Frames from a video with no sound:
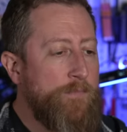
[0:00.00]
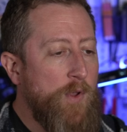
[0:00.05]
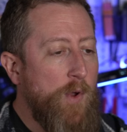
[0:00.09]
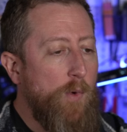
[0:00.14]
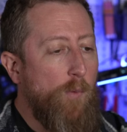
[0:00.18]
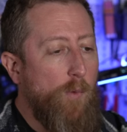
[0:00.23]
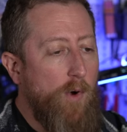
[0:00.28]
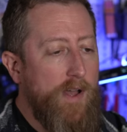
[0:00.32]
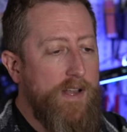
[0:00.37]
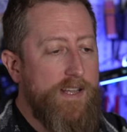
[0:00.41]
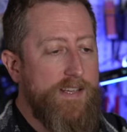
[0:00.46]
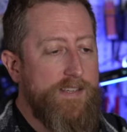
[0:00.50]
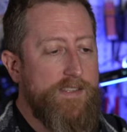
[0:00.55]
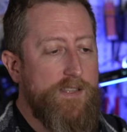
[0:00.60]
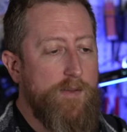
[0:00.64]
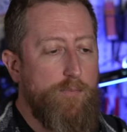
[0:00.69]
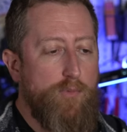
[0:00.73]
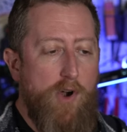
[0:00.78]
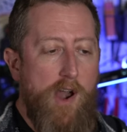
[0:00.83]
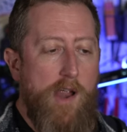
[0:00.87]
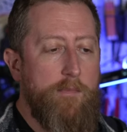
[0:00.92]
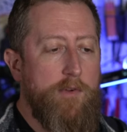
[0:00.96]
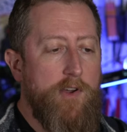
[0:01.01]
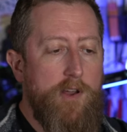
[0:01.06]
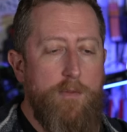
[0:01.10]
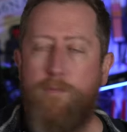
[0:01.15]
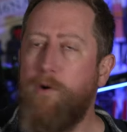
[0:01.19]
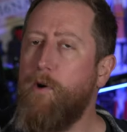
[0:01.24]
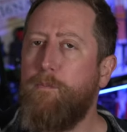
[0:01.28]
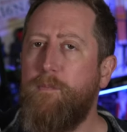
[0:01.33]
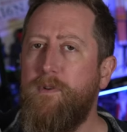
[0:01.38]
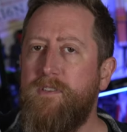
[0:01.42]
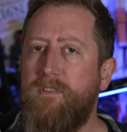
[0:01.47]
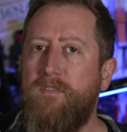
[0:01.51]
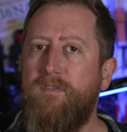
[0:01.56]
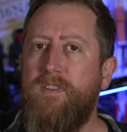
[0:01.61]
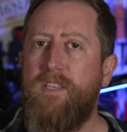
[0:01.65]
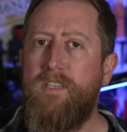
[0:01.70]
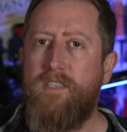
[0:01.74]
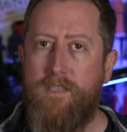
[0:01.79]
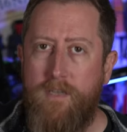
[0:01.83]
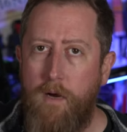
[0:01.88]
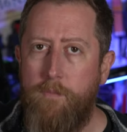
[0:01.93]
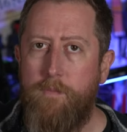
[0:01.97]
What is the primary purpose of a
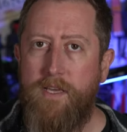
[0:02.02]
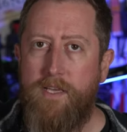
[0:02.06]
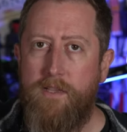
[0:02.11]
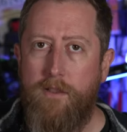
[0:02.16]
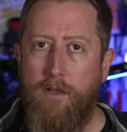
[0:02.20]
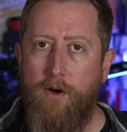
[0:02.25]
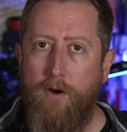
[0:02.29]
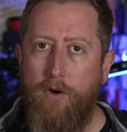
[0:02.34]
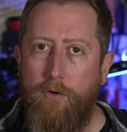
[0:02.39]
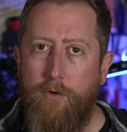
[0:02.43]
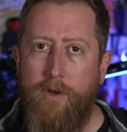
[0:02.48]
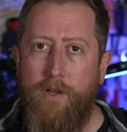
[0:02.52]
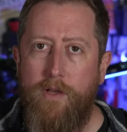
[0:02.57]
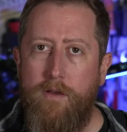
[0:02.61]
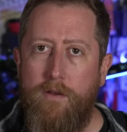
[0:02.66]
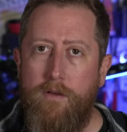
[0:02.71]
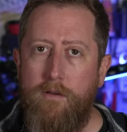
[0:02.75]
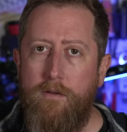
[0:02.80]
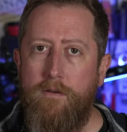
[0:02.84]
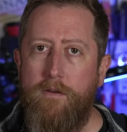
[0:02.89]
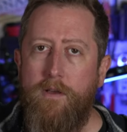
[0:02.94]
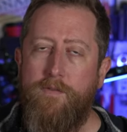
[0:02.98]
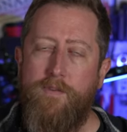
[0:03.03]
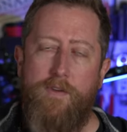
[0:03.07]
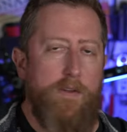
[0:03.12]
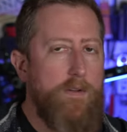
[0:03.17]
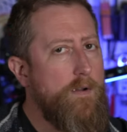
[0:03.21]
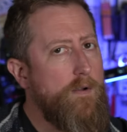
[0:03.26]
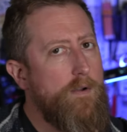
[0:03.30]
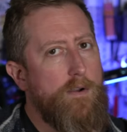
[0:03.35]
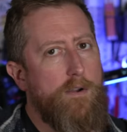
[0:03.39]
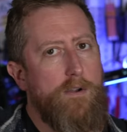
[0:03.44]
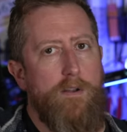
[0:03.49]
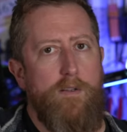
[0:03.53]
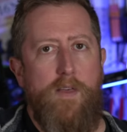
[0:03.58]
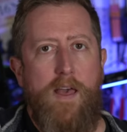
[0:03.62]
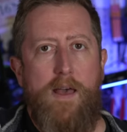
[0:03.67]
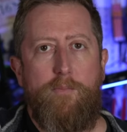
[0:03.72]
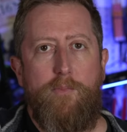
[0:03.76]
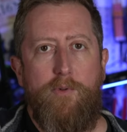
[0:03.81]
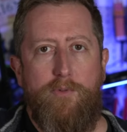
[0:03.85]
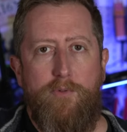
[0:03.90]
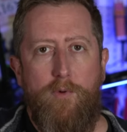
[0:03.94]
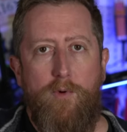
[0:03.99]
dummy load? If you've ever heard of
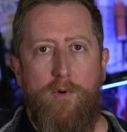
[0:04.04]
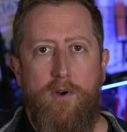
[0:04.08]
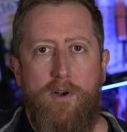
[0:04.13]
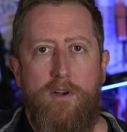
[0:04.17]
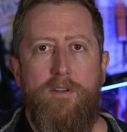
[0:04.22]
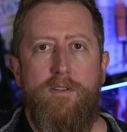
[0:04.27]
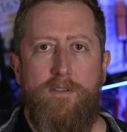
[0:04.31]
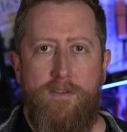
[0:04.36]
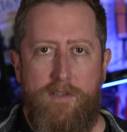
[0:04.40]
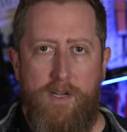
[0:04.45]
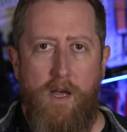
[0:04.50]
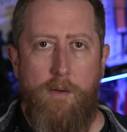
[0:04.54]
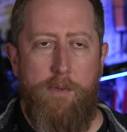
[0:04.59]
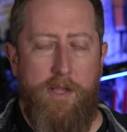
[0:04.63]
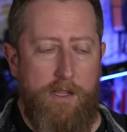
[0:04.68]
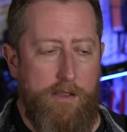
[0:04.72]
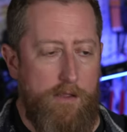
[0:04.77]
that before, dummy